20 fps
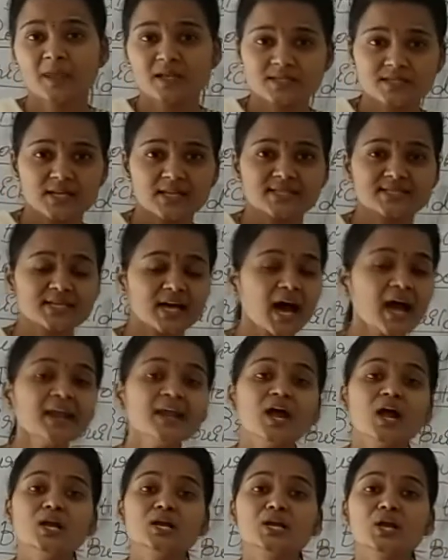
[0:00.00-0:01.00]
Cells
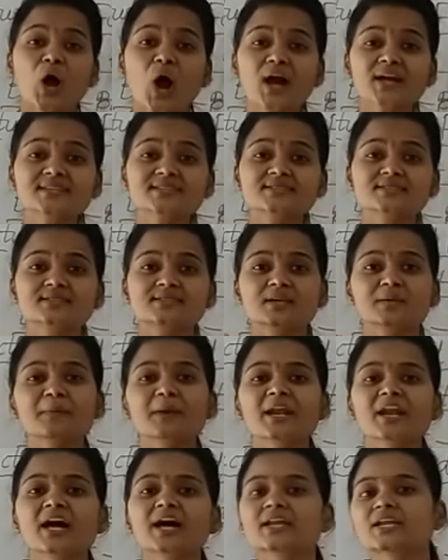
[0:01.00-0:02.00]
are not
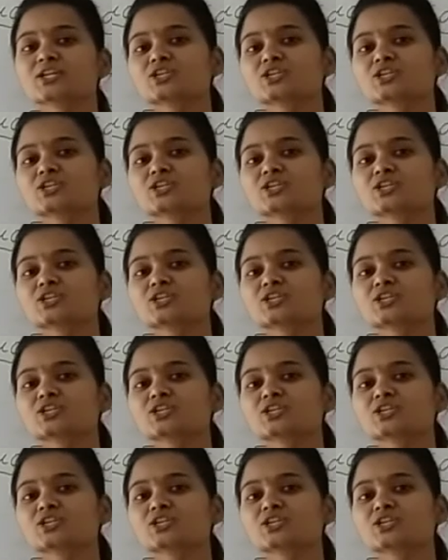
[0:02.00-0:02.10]
similar